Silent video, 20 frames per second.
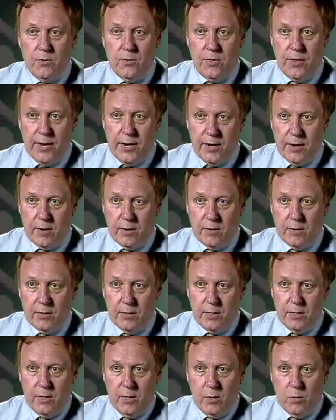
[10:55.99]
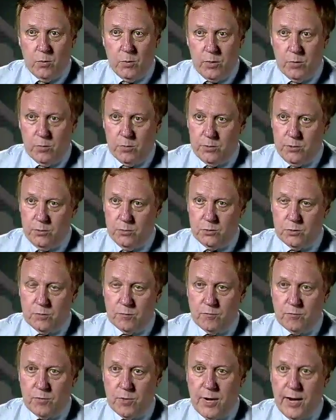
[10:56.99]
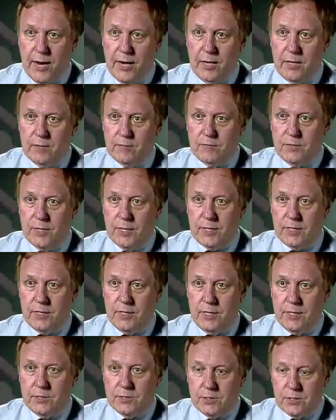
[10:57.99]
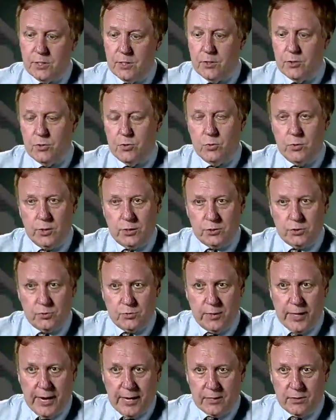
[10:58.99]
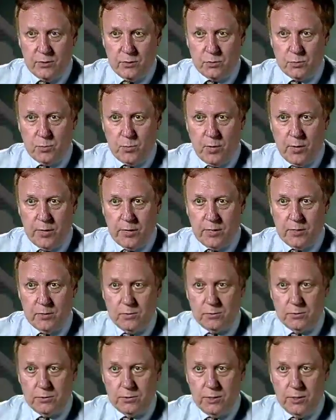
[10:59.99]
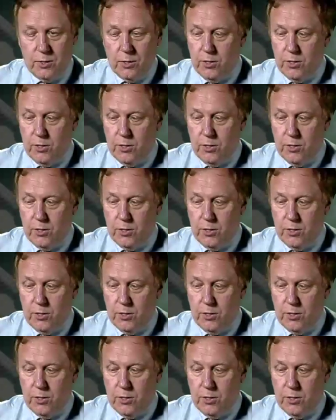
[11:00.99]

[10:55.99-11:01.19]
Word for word: There, we will use a variety of techniques to extract those particles.